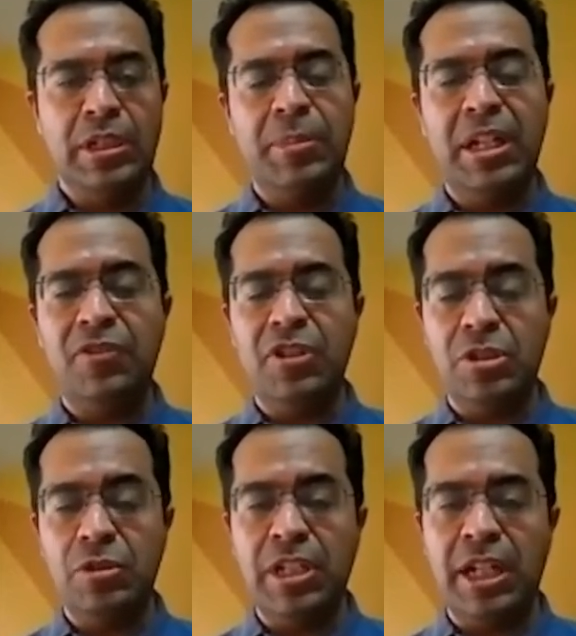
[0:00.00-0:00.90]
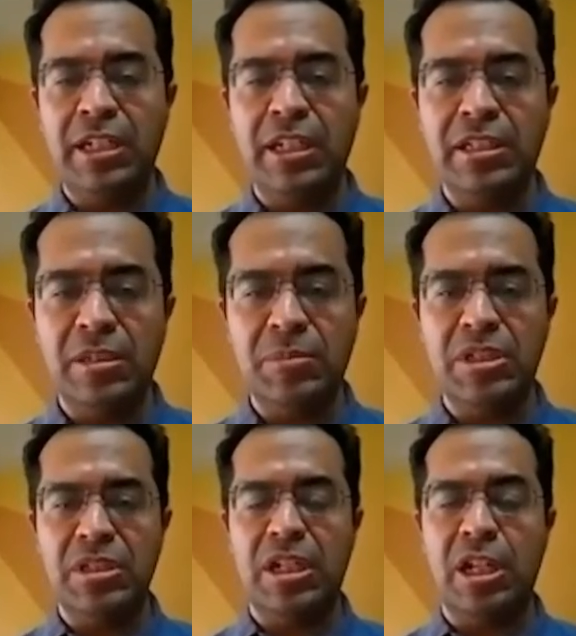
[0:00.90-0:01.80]
The benefits to the end
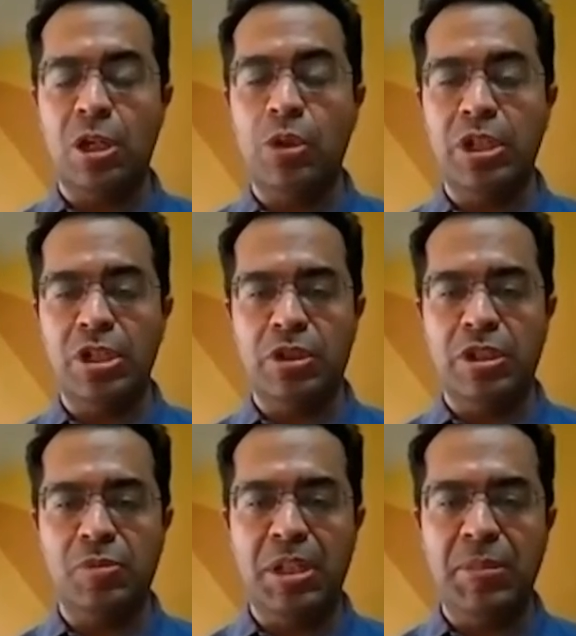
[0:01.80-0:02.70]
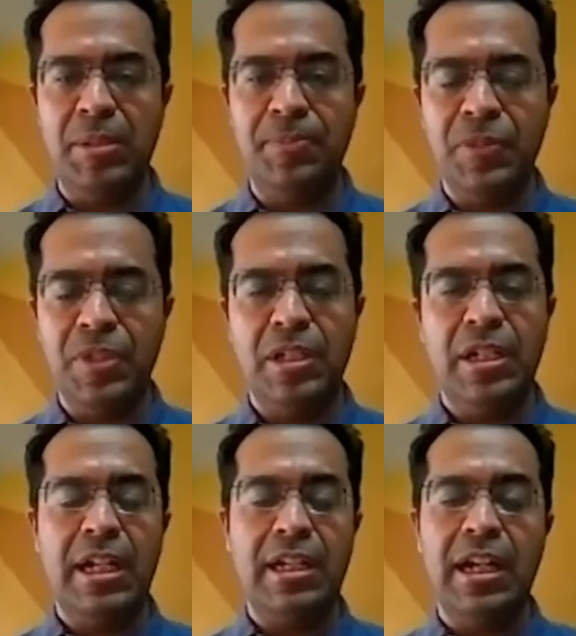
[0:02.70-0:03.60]
customers are lower insurance premium
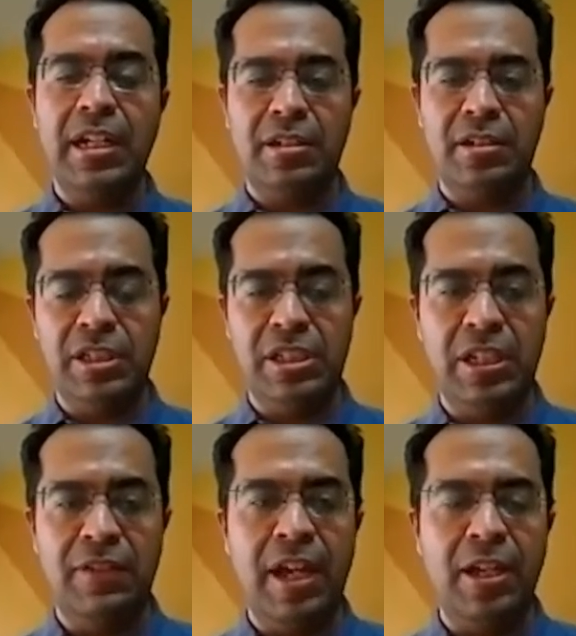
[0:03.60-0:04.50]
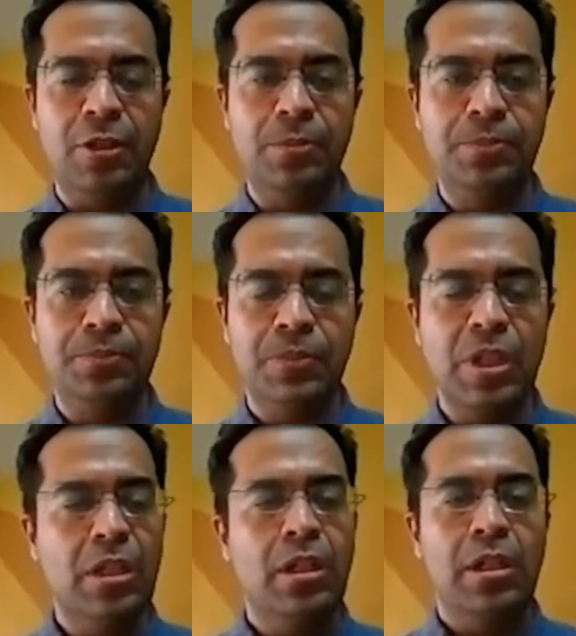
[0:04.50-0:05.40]
and higher resale value.
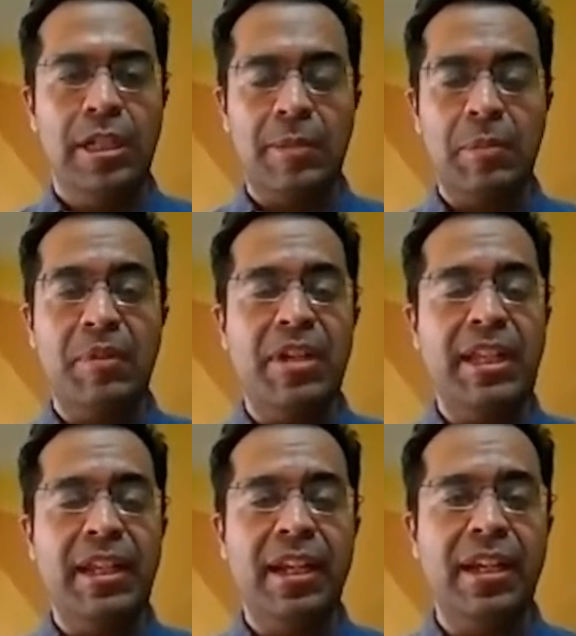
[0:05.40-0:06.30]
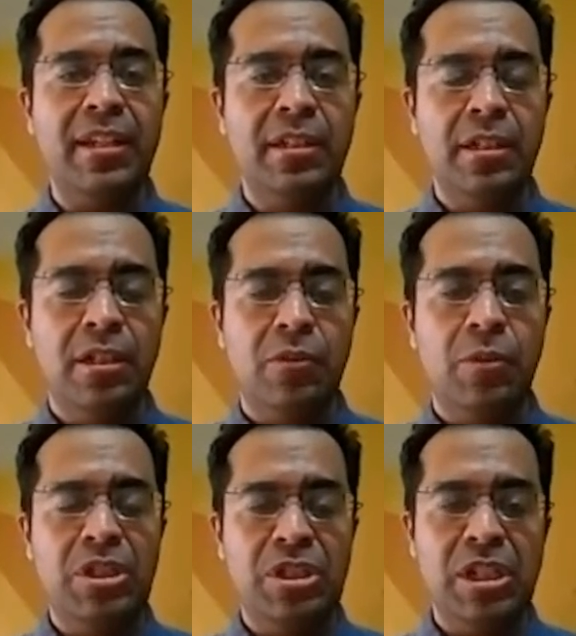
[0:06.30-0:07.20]
Let me be very clear,
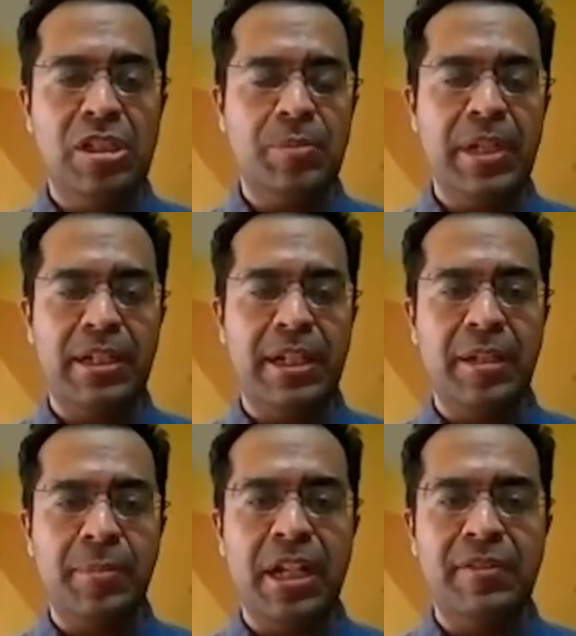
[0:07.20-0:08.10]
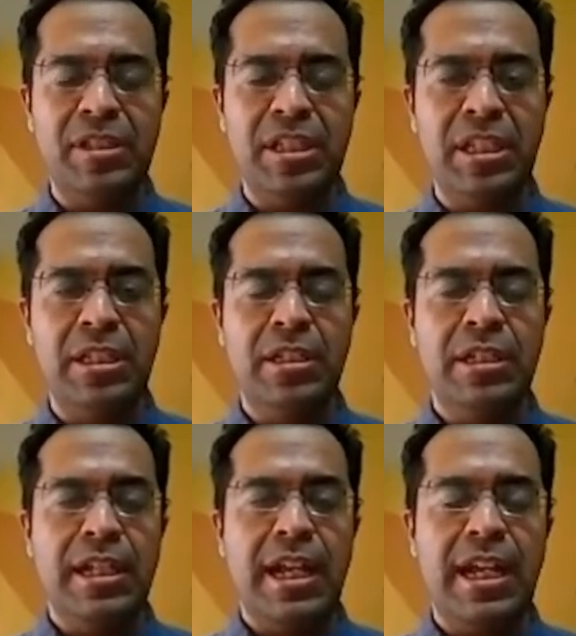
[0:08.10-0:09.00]
we still respect data privacy,
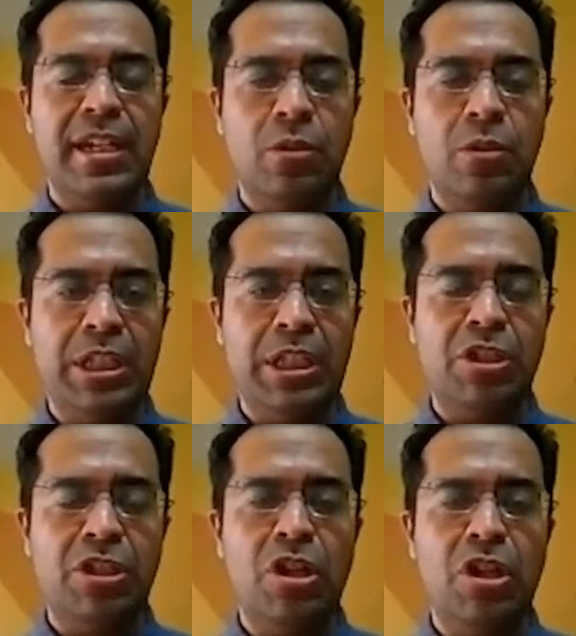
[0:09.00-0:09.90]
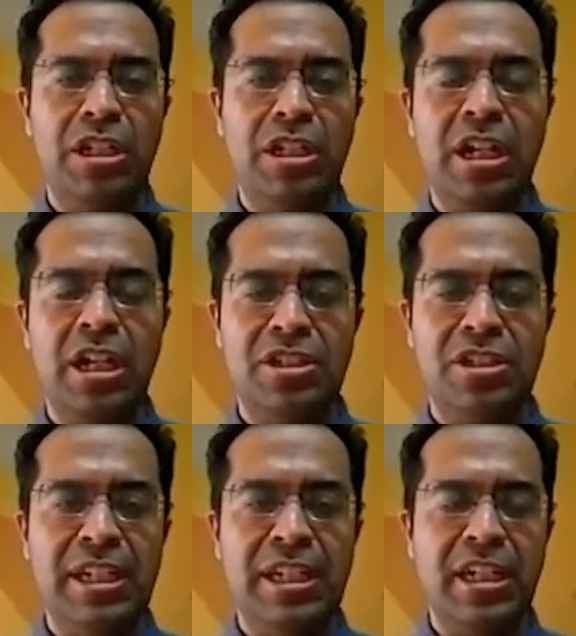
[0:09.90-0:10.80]
and whether or not a car's
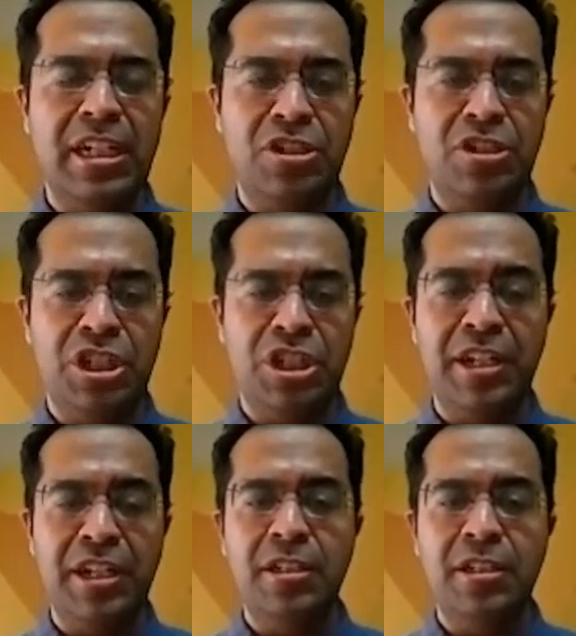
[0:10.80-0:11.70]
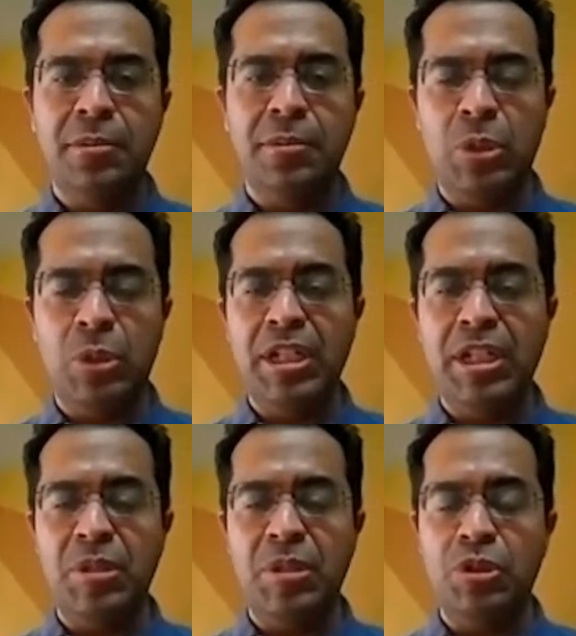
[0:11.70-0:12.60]
data is shared between
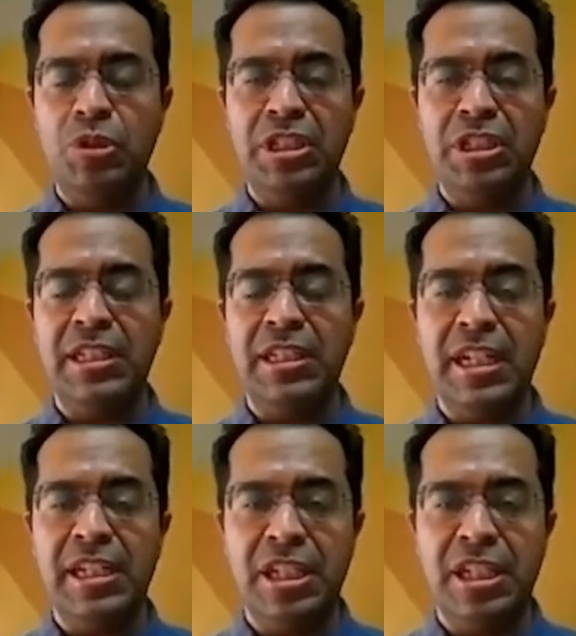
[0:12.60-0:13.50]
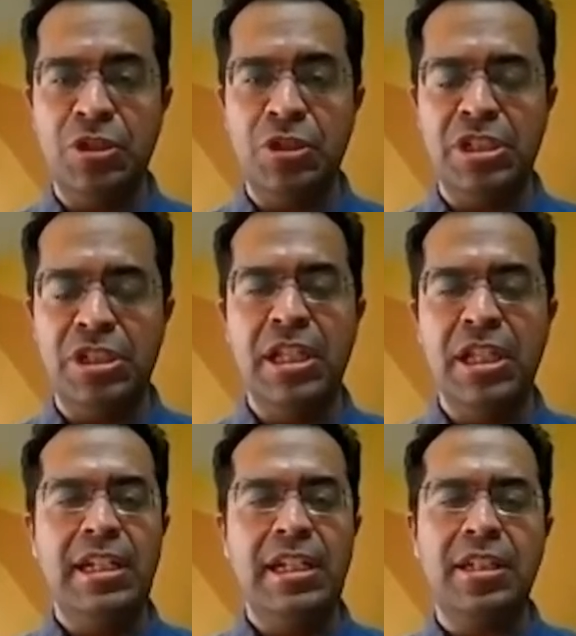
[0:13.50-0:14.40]
MG Motors and ICICI Insurance
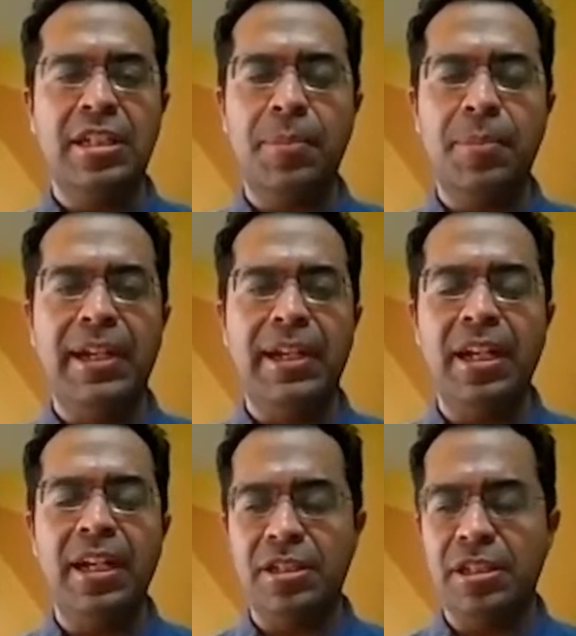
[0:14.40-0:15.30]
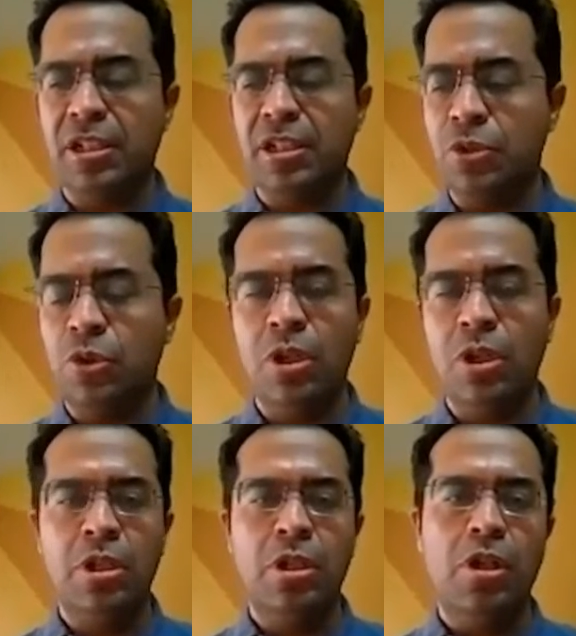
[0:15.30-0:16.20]
is completely under the
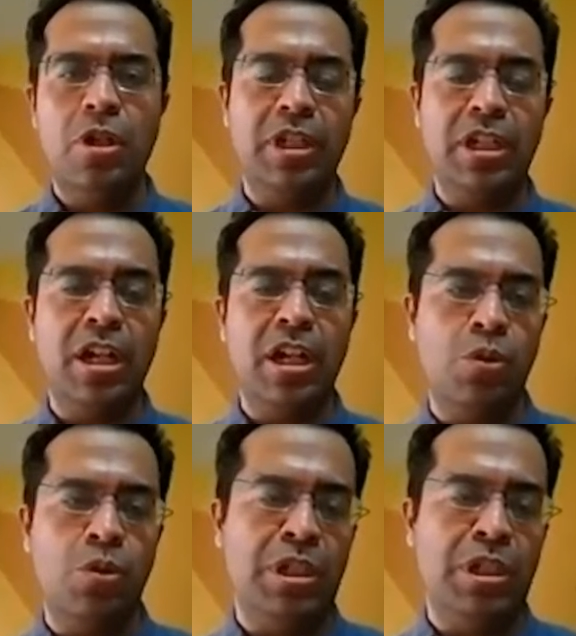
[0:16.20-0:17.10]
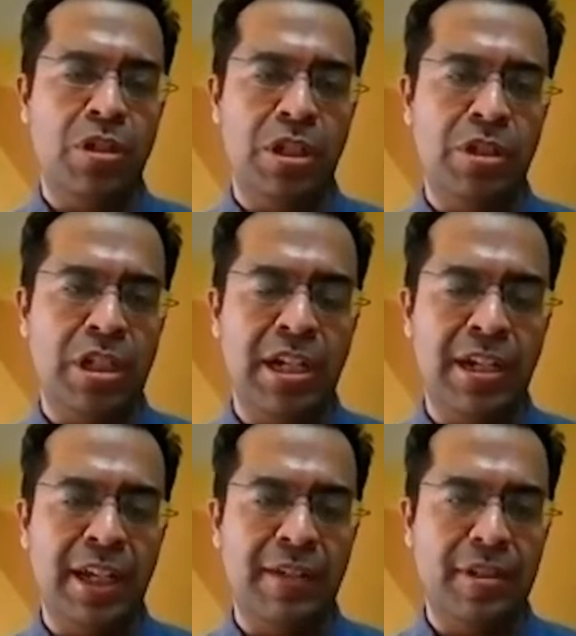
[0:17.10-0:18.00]
control of the car owner or the car
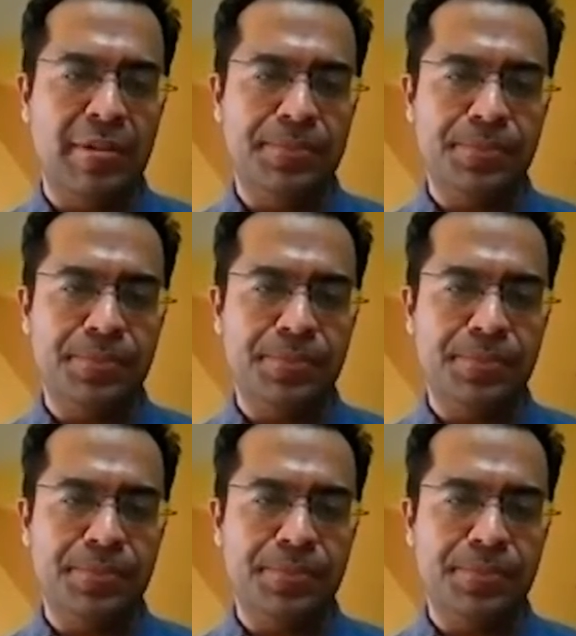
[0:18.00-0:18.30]
driver.